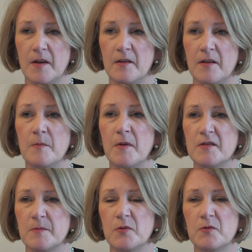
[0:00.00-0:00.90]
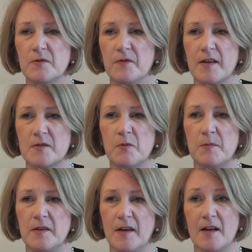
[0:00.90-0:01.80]
the most important factor will
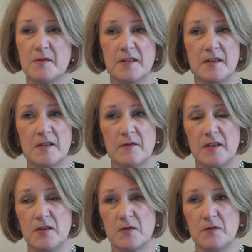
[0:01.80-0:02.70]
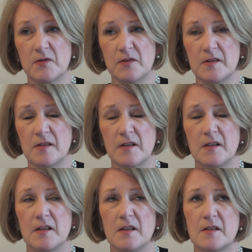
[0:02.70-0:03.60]
be the housing needs of any children.
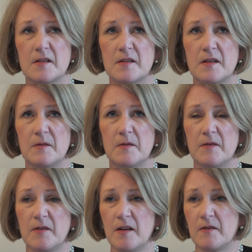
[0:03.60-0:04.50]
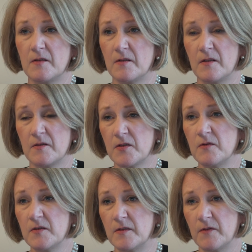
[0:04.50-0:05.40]
So if there are
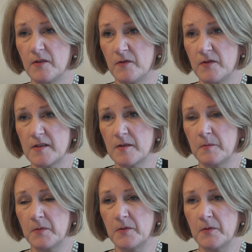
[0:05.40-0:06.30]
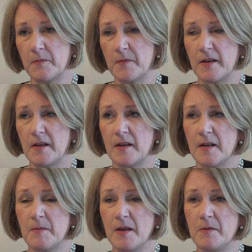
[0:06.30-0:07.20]
children involved, for example,
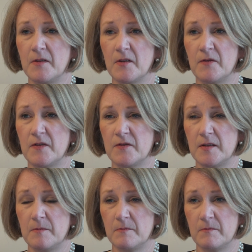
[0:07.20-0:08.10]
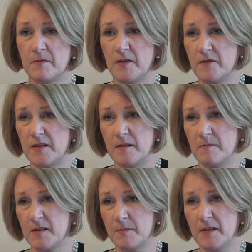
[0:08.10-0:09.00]
it may be that a
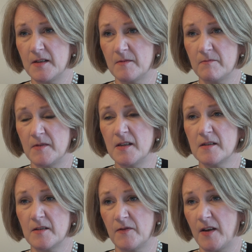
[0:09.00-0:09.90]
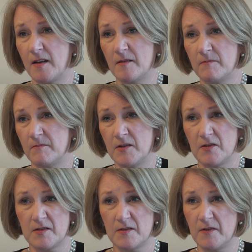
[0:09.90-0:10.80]
50-50 split isn't a fair and
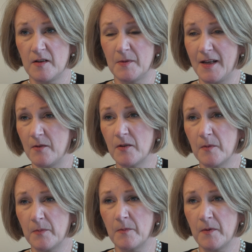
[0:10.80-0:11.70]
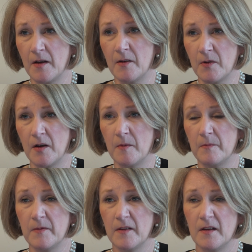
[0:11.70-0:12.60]
justifiable outcome.